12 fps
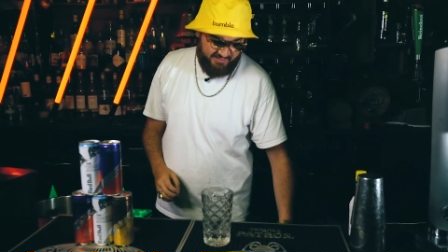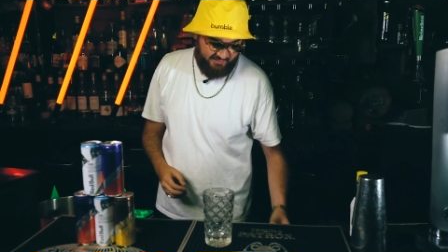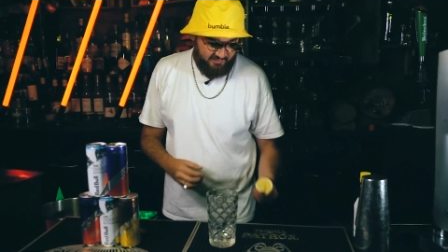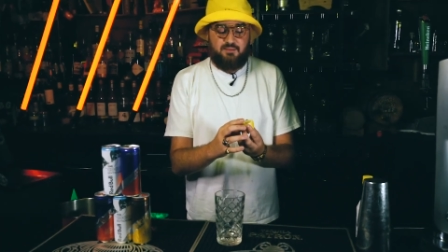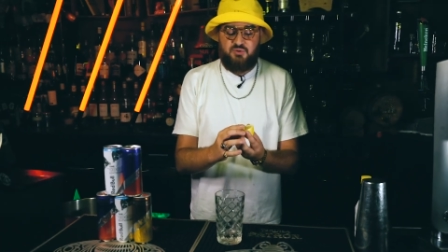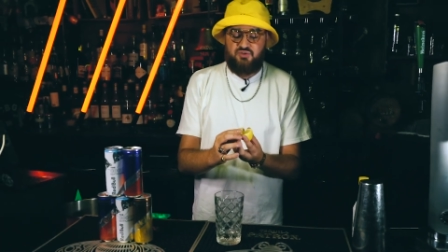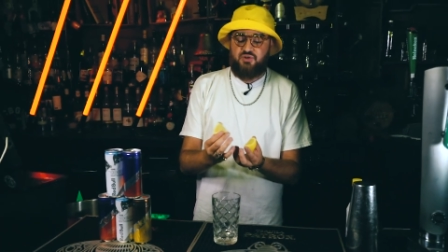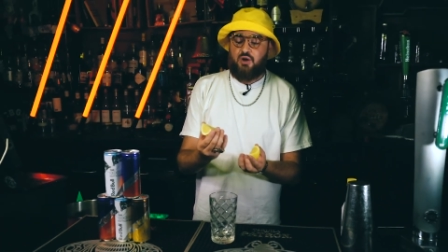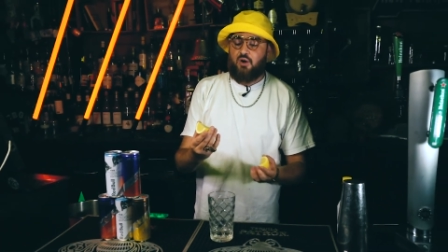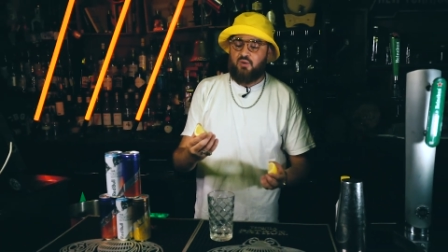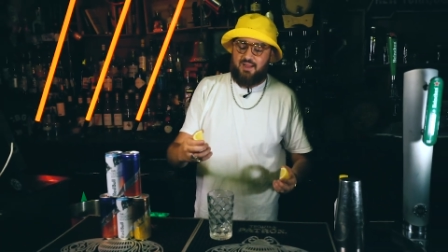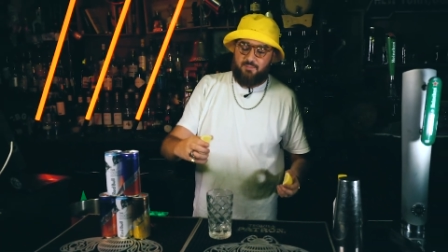in. I'm using a
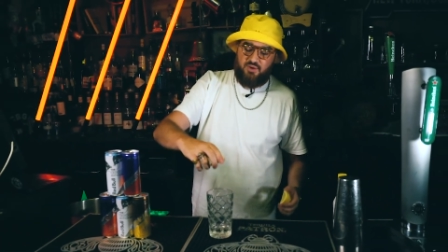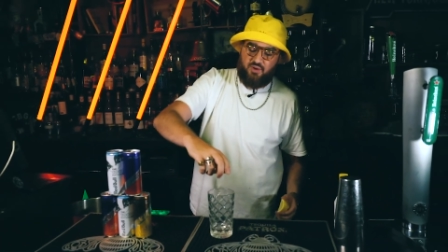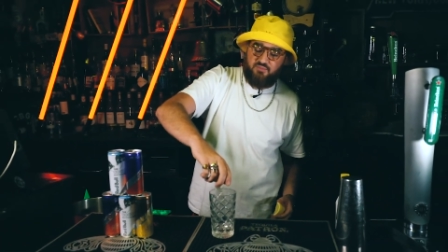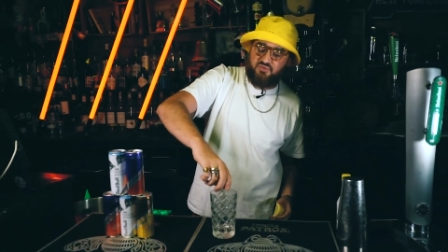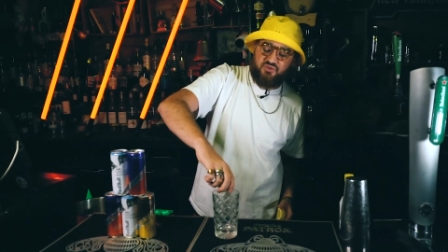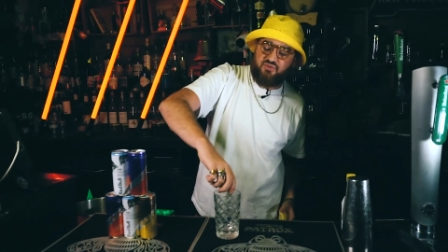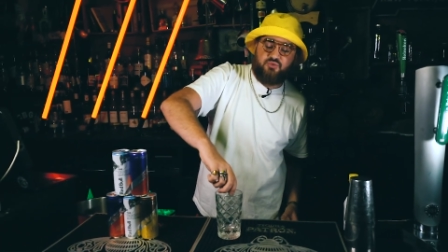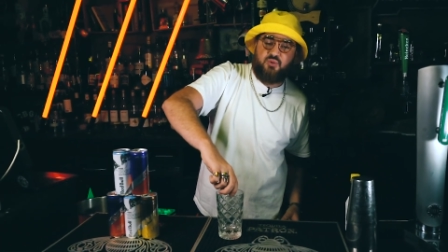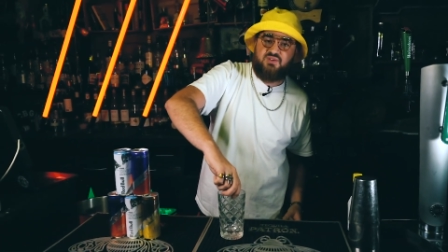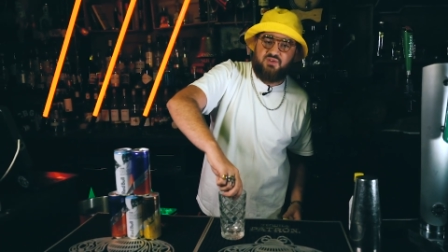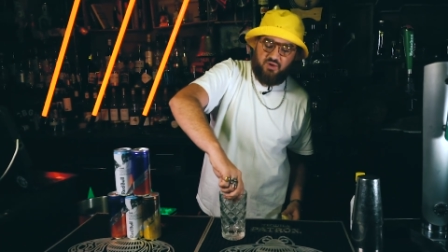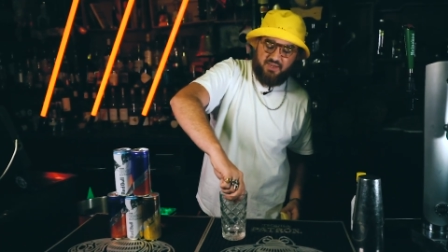whole lemon. I'm just gonna
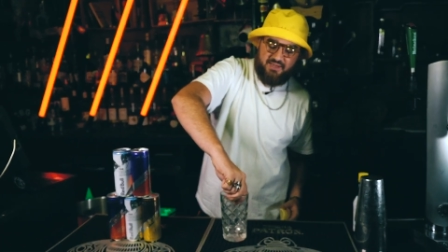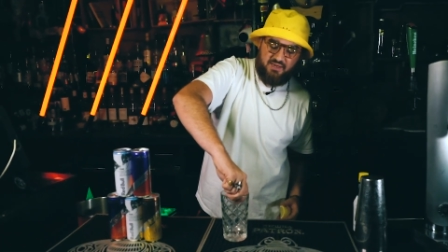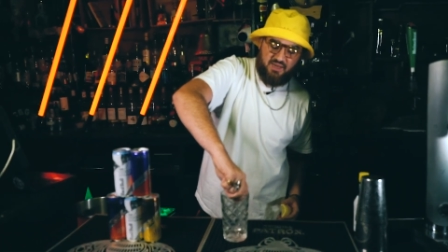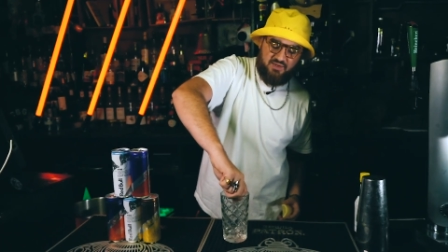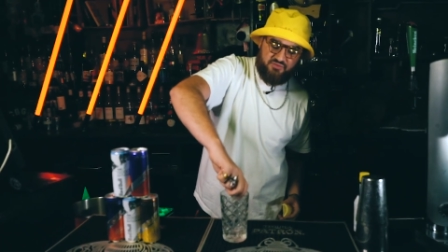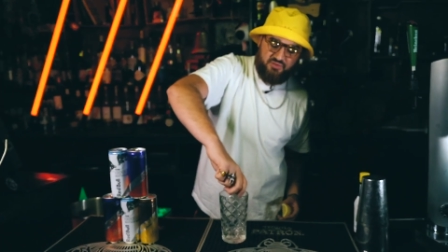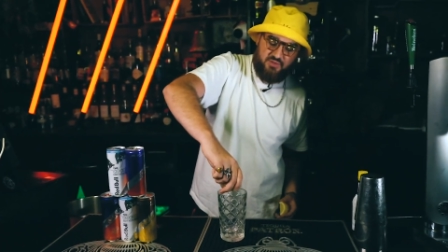squeeze it right in, guys.